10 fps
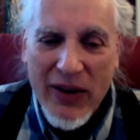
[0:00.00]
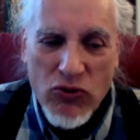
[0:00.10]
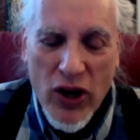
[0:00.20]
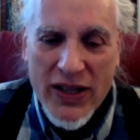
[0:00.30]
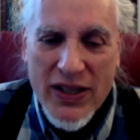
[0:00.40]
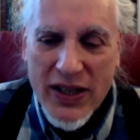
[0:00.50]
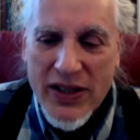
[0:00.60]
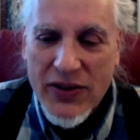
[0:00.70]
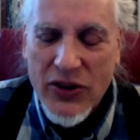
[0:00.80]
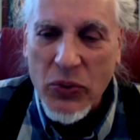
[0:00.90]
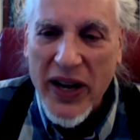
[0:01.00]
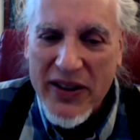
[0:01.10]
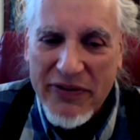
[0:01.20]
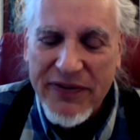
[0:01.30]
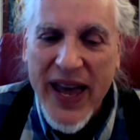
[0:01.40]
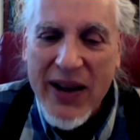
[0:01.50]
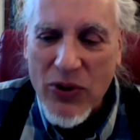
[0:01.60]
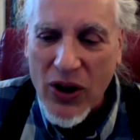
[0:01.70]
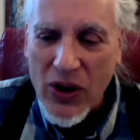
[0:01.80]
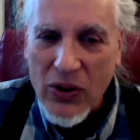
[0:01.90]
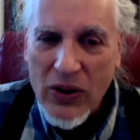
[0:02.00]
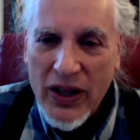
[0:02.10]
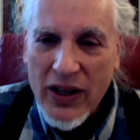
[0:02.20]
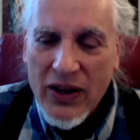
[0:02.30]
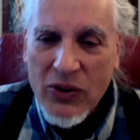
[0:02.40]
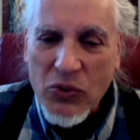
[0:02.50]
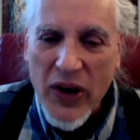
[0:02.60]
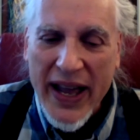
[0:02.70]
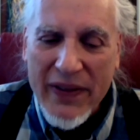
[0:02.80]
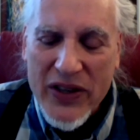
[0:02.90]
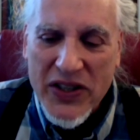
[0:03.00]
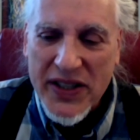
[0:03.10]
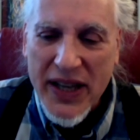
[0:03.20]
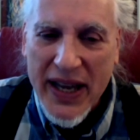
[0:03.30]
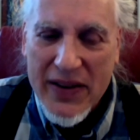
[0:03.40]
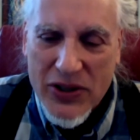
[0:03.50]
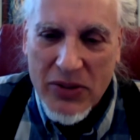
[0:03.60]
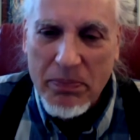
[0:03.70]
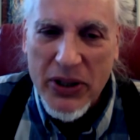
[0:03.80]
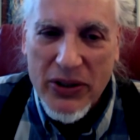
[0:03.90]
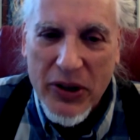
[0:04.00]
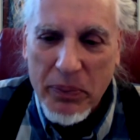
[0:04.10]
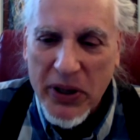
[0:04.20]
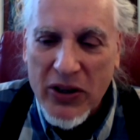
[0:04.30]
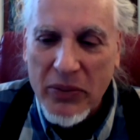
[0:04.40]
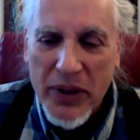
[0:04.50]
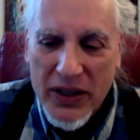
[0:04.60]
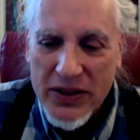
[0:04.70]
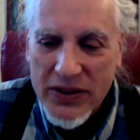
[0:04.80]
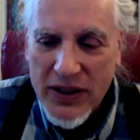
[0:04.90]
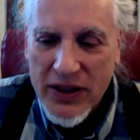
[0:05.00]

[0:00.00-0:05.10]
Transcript: runs us the way the pharaoh ran the slaves to build the pyramids.